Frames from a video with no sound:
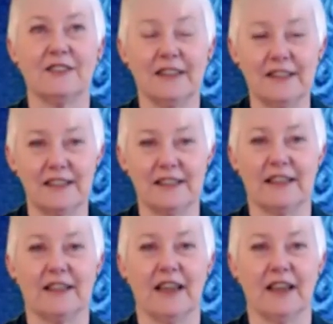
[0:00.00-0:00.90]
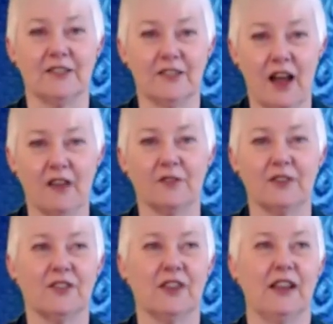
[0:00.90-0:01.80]
dignity and
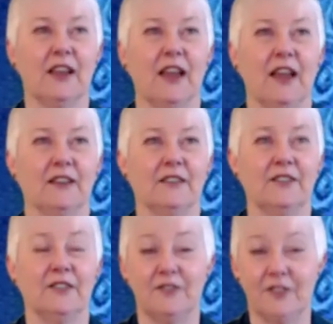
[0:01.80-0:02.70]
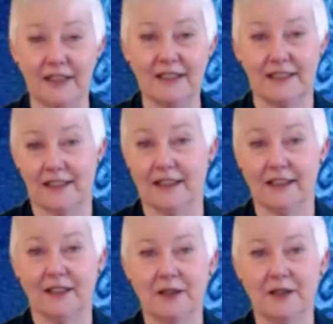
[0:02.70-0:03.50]
sovereignty and divinity.